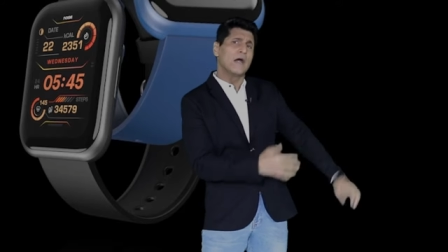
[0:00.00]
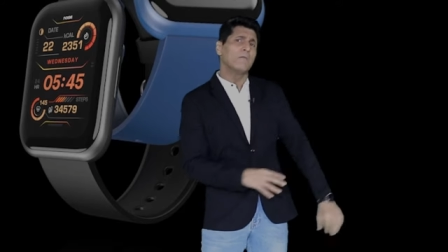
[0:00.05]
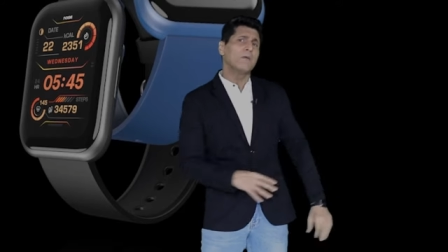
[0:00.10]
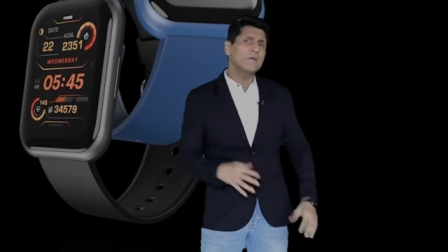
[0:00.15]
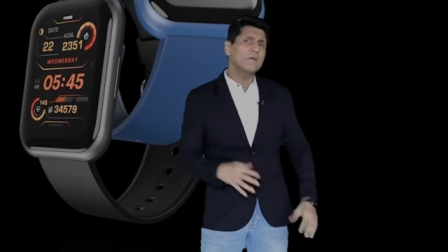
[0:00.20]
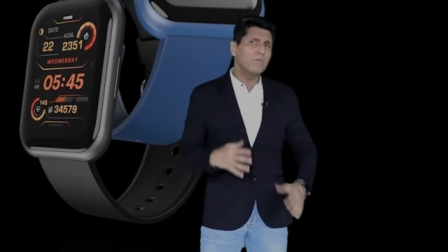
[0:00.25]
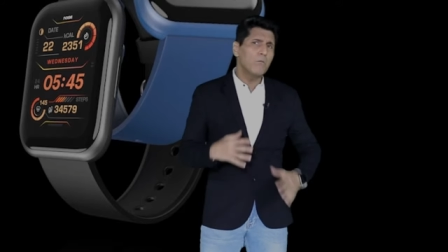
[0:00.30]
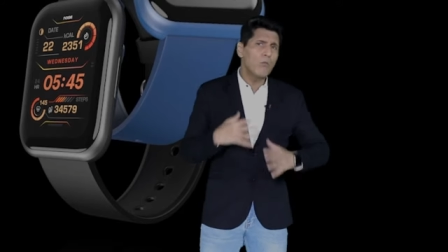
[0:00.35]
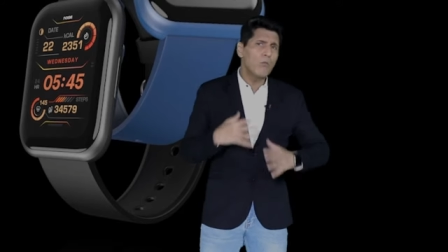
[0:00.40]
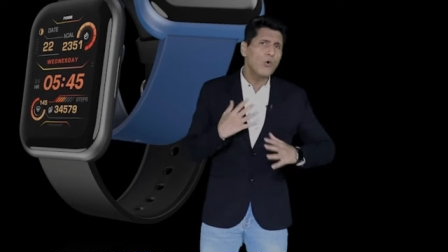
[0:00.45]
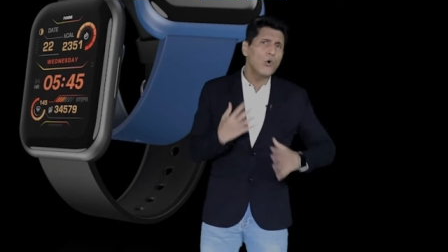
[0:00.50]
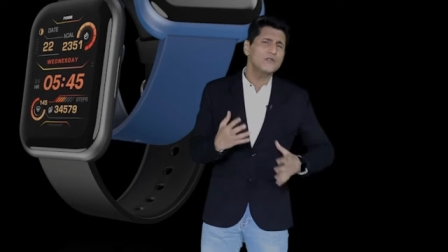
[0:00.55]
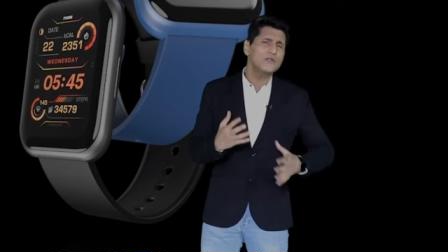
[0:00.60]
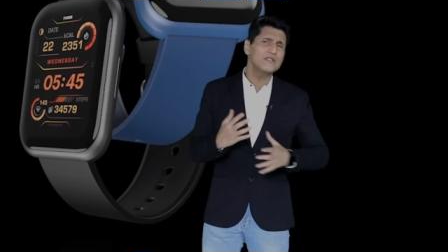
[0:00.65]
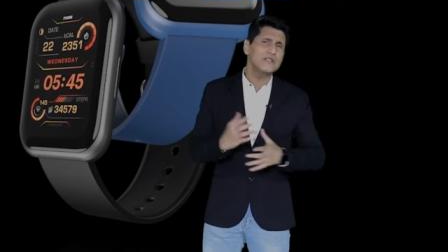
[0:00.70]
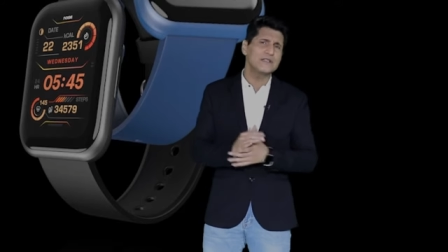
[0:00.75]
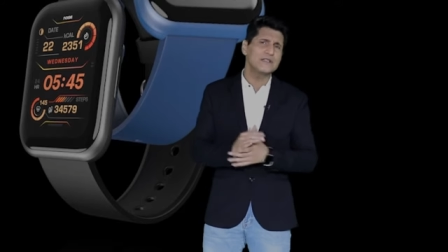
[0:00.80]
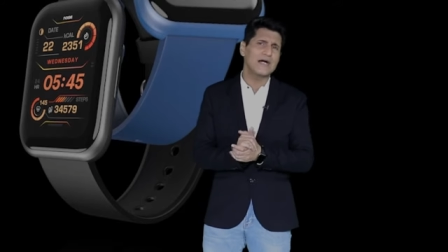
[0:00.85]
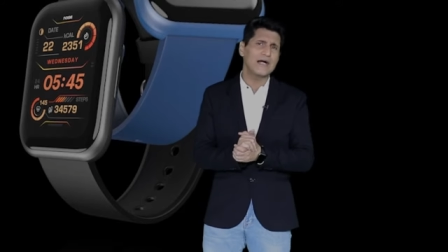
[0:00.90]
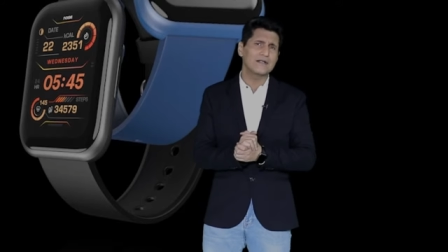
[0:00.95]
But more
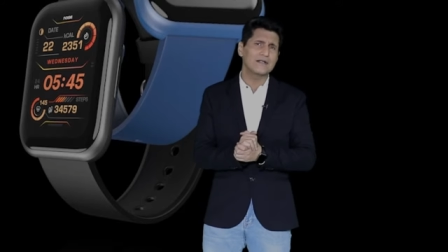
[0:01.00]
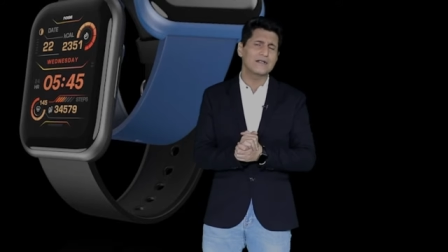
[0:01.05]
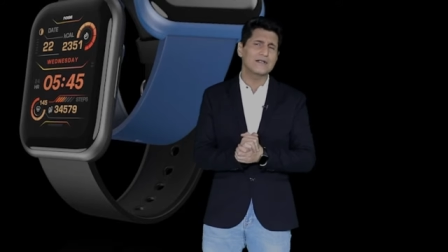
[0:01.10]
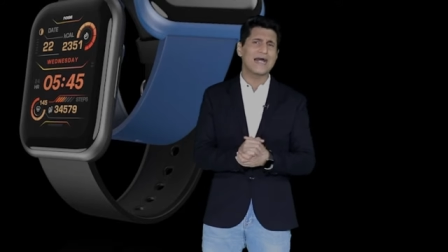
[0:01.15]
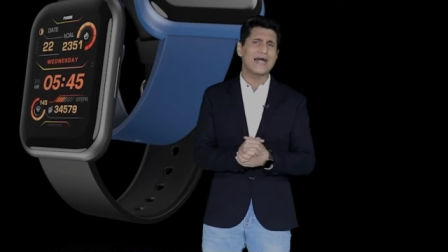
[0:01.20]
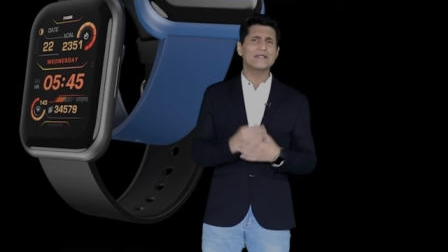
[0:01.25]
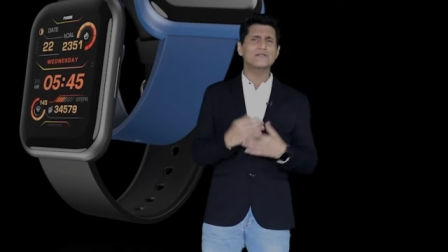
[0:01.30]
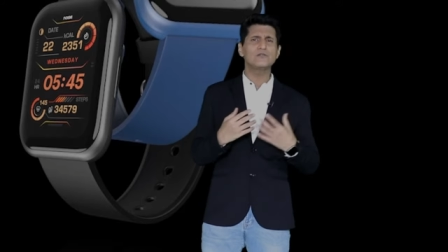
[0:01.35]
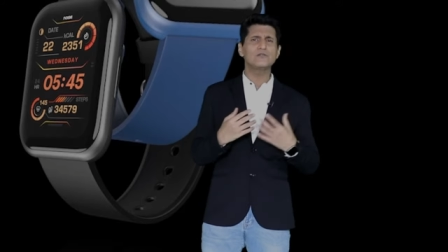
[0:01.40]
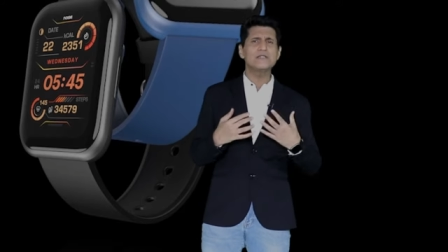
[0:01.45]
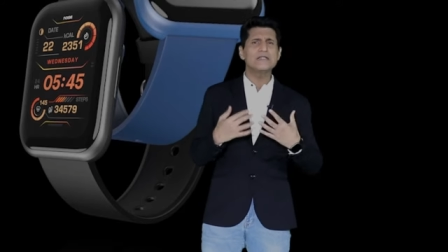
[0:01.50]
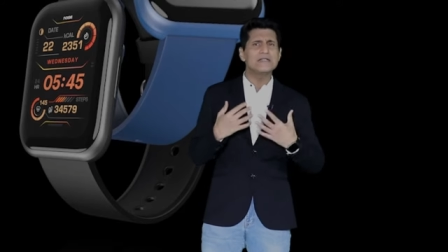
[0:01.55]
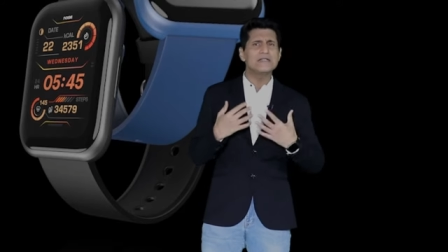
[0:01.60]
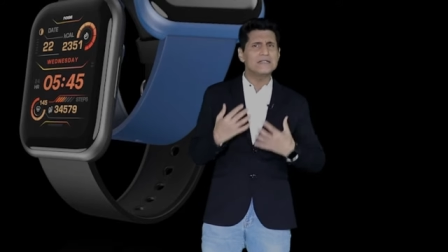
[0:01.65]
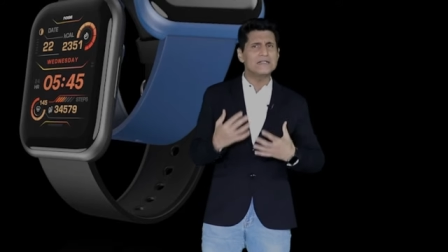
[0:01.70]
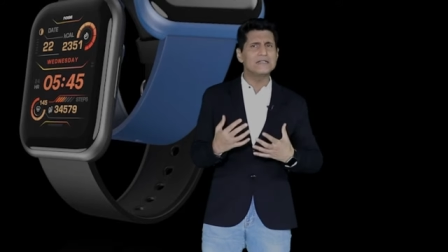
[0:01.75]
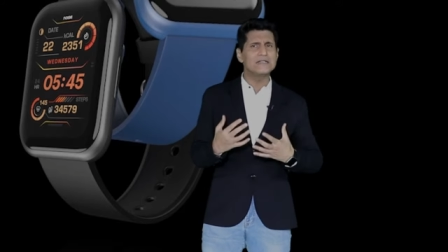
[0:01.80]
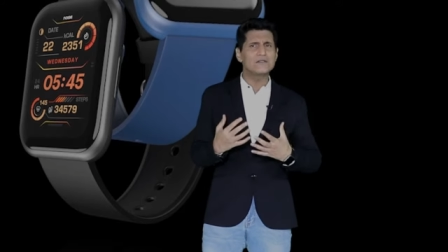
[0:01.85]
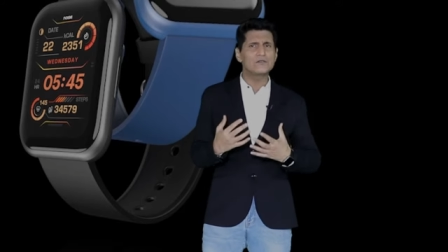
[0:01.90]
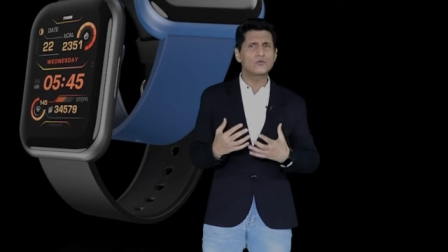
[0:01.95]
than that, it actually
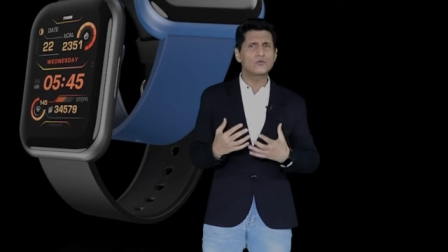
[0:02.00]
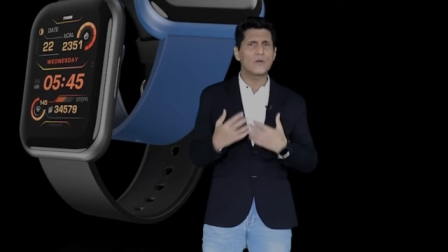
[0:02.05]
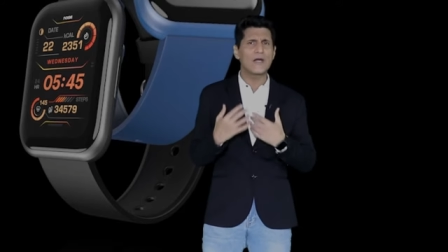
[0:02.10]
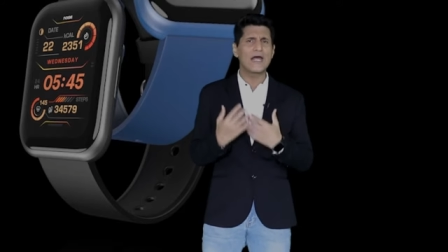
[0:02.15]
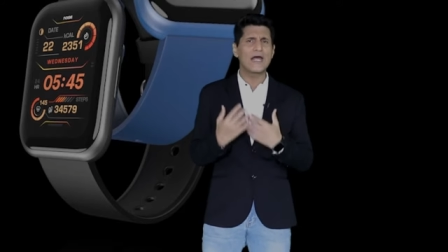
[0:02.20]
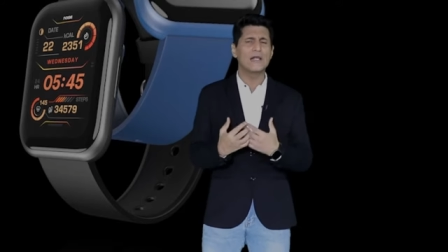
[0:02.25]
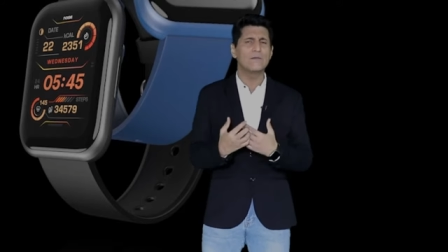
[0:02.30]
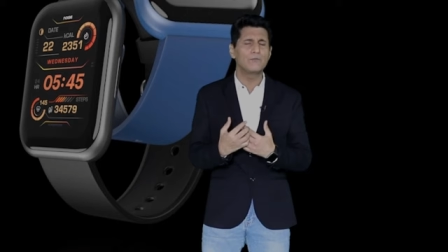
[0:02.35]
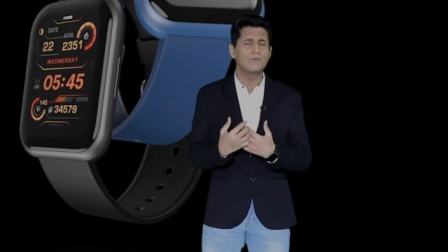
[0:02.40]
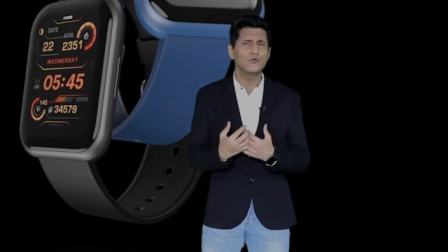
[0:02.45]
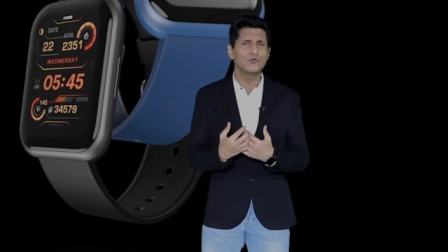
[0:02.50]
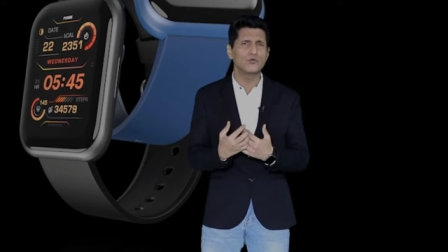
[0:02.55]
needs to help